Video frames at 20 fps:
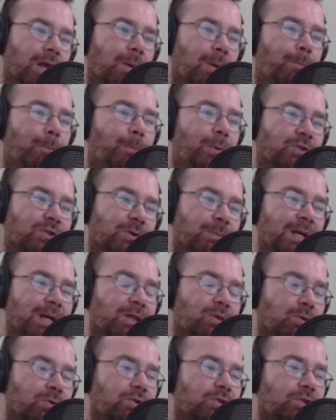But to
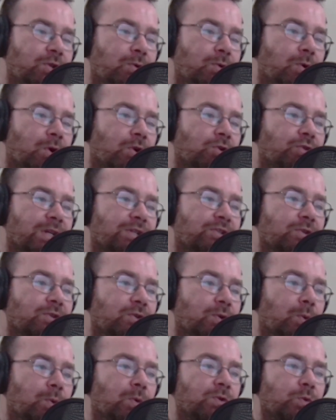make those two contrasting
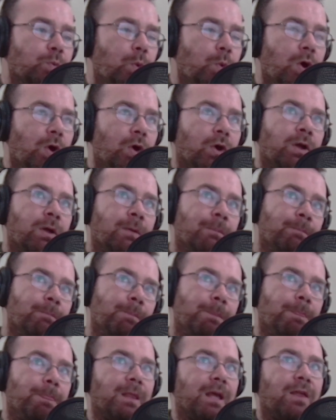tones work,
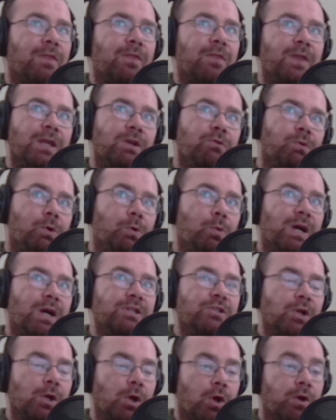I think it
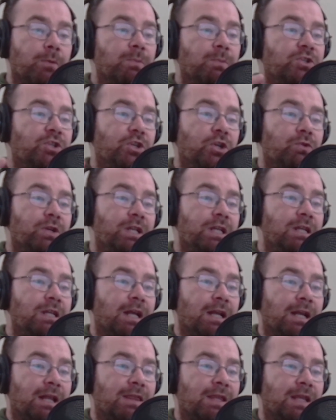requires a lot of maturity,
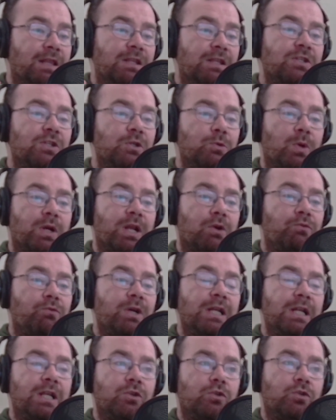and I think this is what I
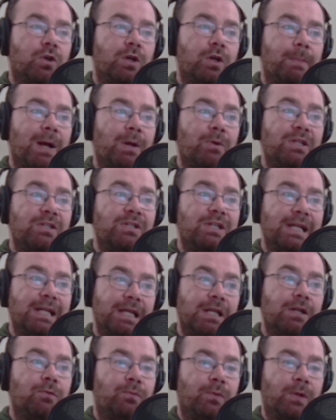really enjoy about his
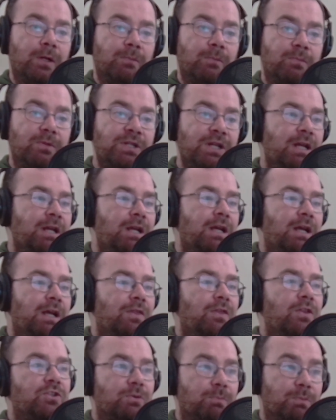later films.
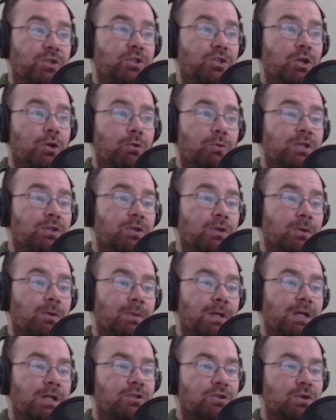There's a maturity to
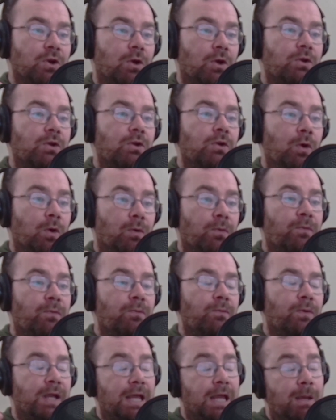them. It's not enough
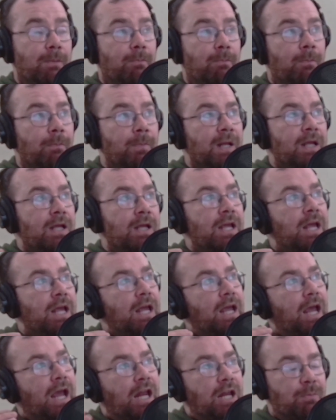for him
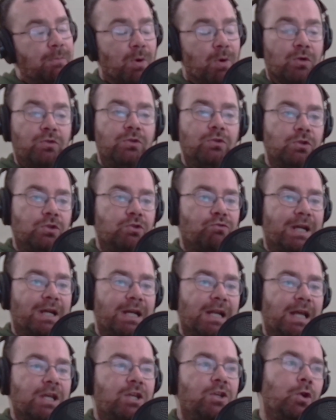anymore to just write
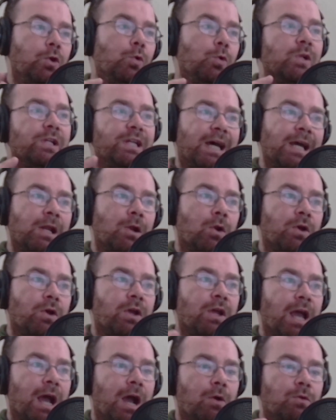like cool dialogue
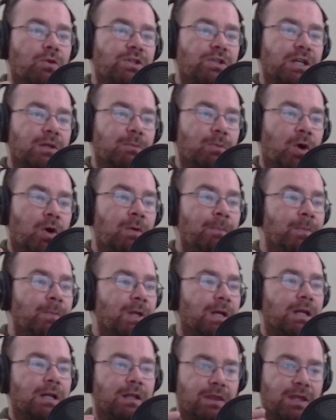and characters anymore,
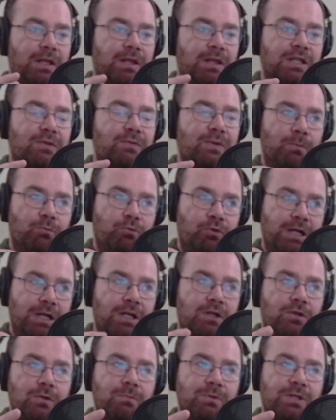and I think this film
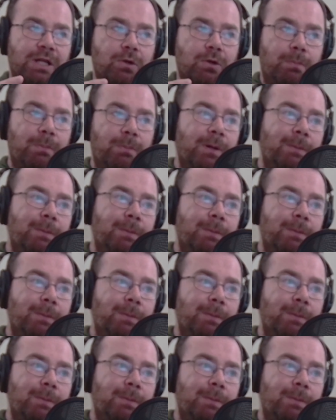really sums that up.